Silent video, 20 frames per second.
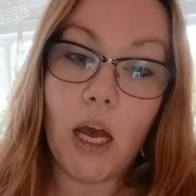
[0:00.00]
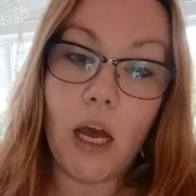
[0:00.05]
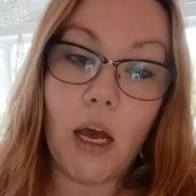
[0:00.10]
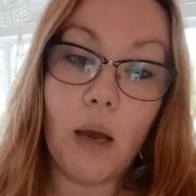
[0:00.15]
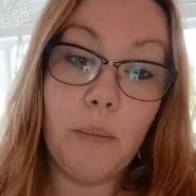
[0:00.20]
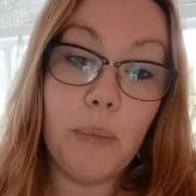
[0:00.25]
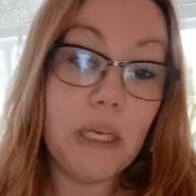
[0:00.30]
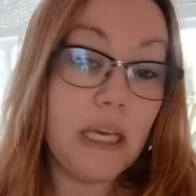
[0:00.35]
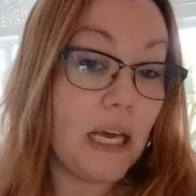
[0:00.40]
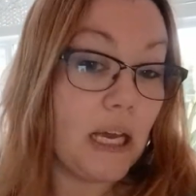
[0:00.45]

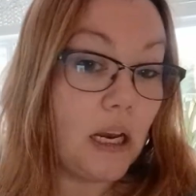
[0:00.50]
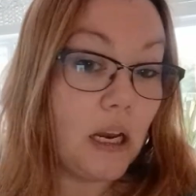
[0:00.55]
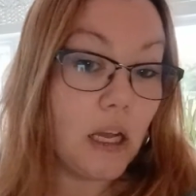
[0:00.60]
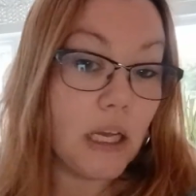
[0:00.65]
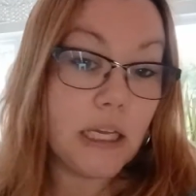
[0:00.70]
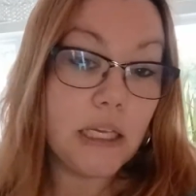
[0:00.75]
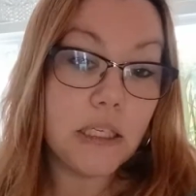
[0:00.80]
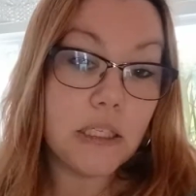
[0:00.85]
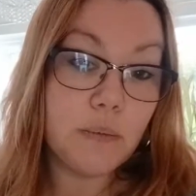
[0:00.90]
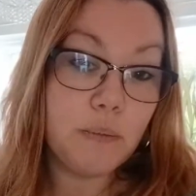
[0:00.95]
But yeah,
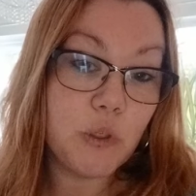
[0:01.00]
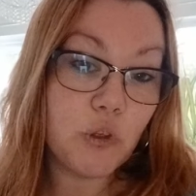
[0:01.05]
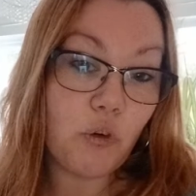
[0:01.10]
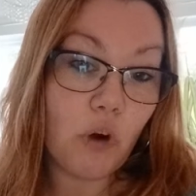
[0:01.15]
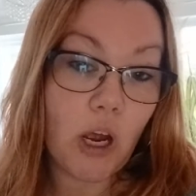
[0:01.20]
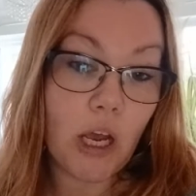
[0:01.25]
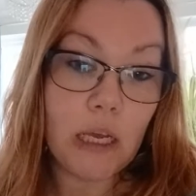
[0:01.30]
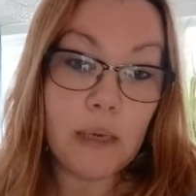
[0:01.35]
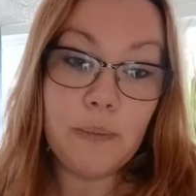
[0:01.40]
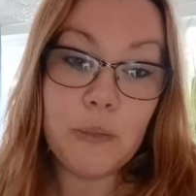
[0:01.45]
like,
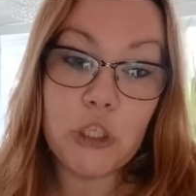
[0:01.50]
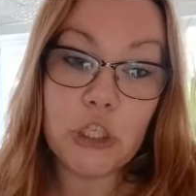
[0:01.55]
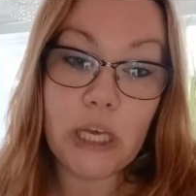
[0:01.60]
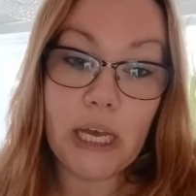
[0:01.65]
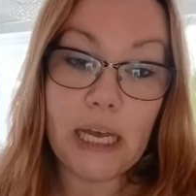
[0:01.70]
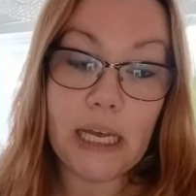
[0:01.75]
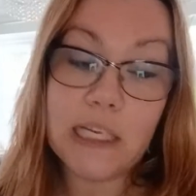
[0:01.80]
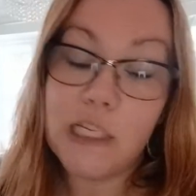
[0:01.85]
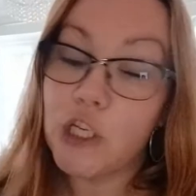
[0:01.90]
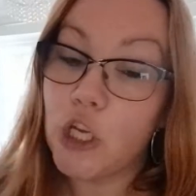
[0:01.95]
subscribe,
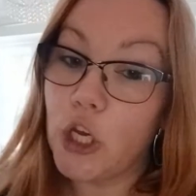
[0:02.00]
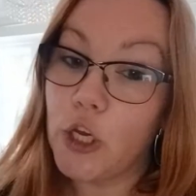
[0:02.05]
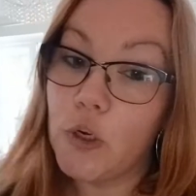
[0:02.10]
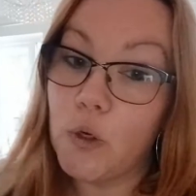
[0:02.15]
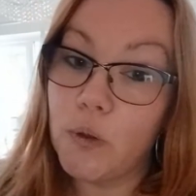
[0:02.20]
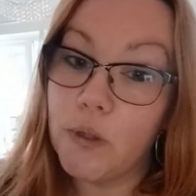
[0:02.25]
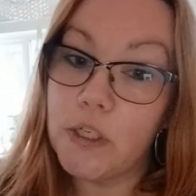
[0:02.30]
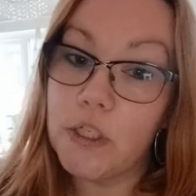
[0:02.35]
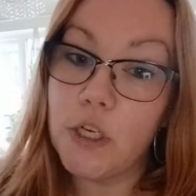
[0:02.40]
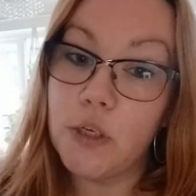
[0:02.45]
share,
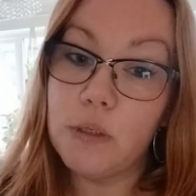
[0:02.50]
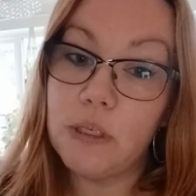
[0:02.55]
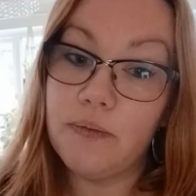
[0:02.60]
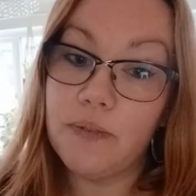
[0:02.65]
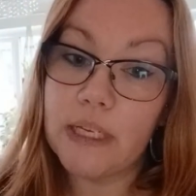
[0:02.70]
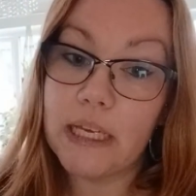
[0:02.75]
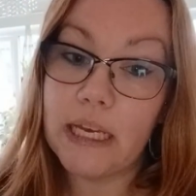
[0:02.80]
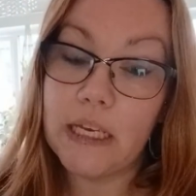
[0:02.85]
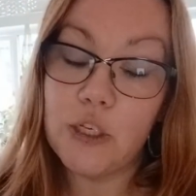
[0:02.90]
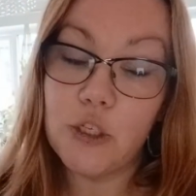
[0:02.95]
turn on the
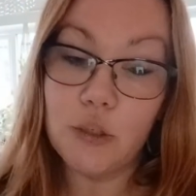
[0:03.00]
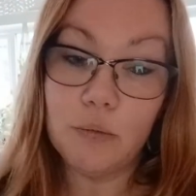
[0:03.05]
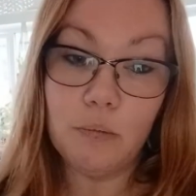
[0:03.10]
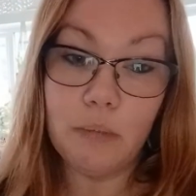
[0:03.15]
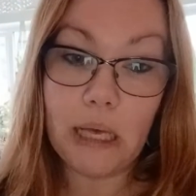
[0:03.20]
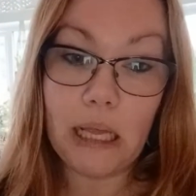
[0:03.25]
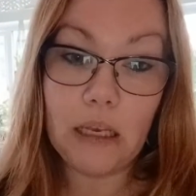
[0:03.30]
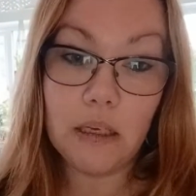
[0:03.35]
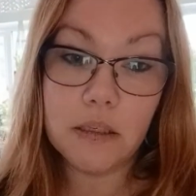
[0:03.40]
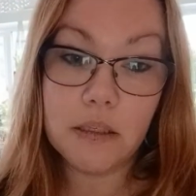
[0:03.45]

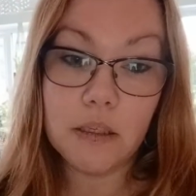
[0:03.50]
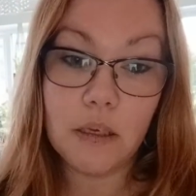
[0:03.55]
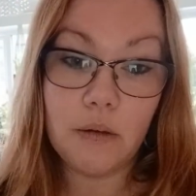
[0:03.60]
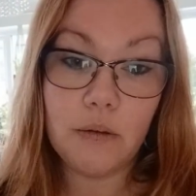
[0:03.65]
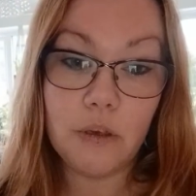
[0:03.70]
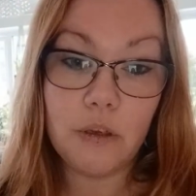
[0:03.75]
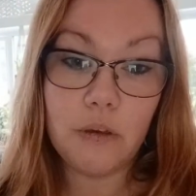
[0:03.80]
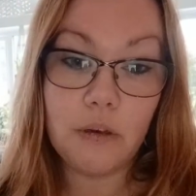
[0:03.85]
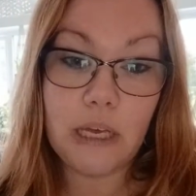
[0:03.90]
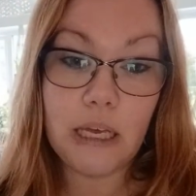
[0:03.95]
notification bell
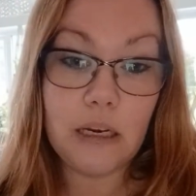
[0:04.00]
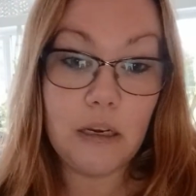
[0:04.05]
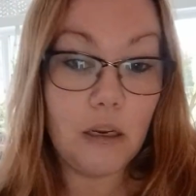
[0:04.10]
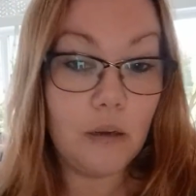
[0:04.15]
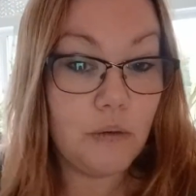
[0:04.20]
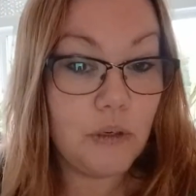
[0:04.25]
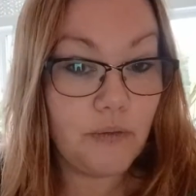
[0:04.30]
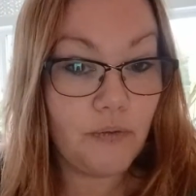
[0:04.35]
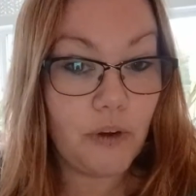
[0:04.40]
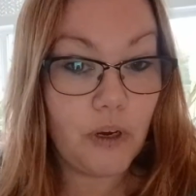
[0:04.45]
so that you get
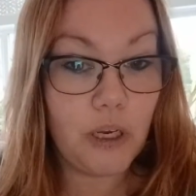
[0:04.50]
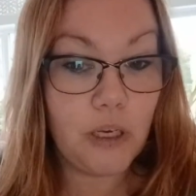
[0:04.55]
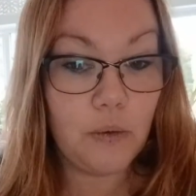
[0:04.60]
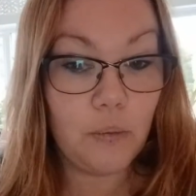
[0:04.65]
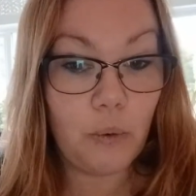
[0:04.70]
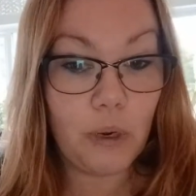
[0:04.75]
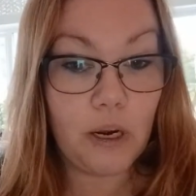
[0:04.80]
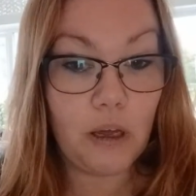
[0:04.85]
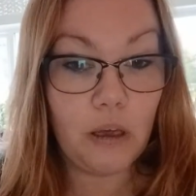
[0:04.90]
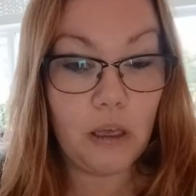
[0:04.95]

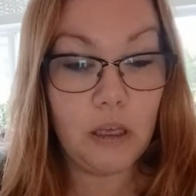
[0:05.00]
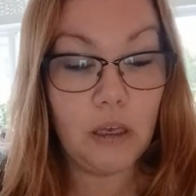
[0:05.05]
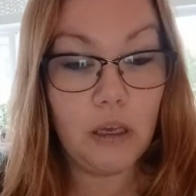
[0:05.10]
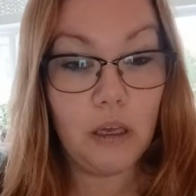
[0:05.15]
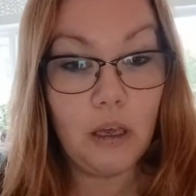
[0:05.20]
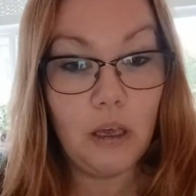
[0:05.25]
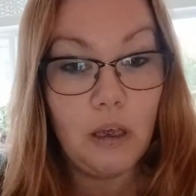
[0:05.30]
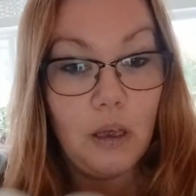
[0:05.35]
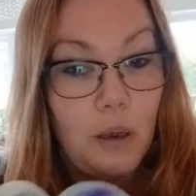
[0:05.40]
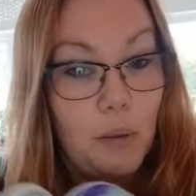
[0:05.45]
notified when
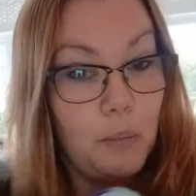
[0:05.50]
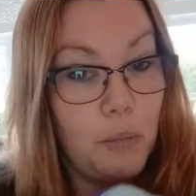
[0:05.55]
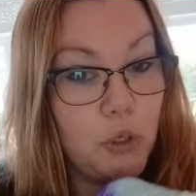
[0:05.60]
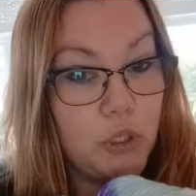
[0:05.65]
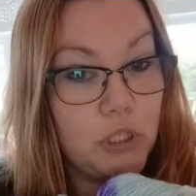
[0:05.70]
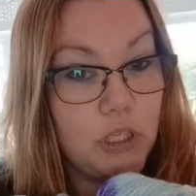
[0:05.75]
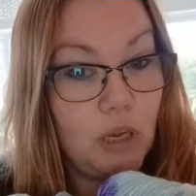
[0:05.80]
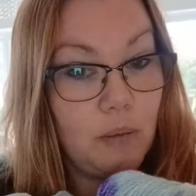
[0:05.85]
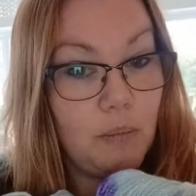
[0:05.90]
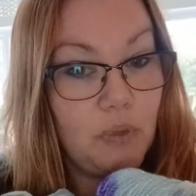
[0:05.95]
I
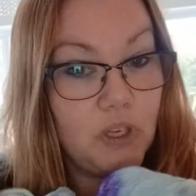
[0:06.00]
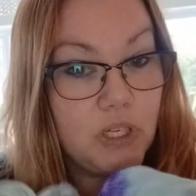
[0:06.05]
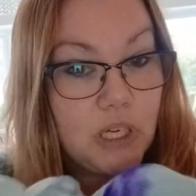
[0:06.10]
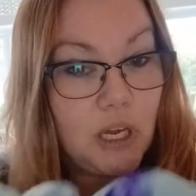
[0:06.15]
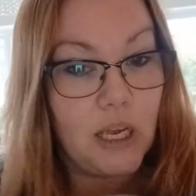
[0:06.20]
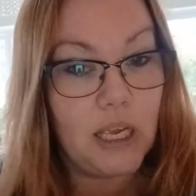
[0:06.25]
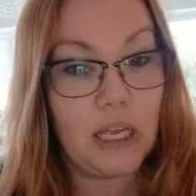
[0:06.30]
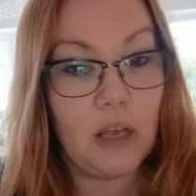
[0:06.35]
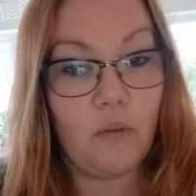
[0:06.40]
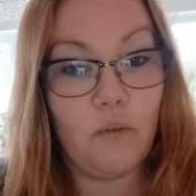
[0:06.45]
put up the
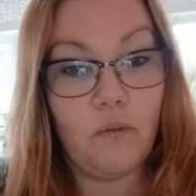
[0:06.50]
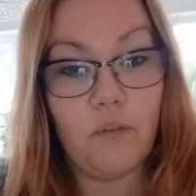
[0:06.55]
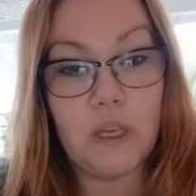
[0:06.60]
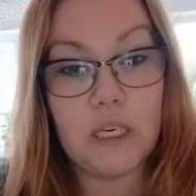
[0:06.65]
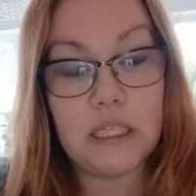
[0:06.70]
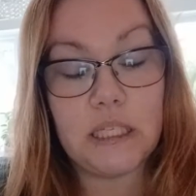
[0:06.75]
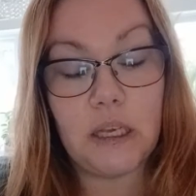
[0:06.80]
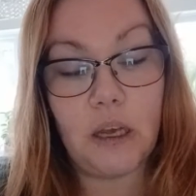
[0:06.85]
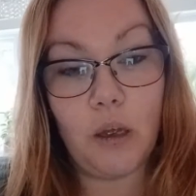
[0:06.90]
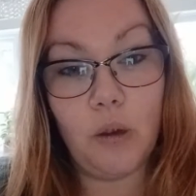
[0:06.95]
dyeing
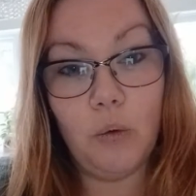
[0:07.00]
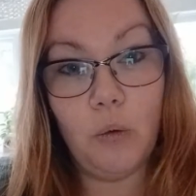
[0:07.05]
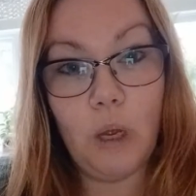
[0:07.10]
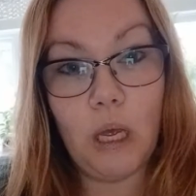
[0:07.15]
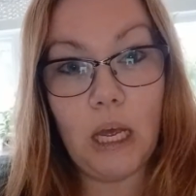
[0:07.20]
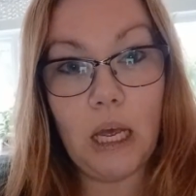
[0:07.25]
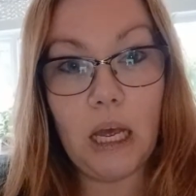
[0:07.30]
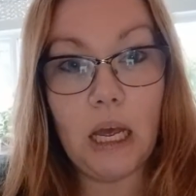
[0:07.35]
video.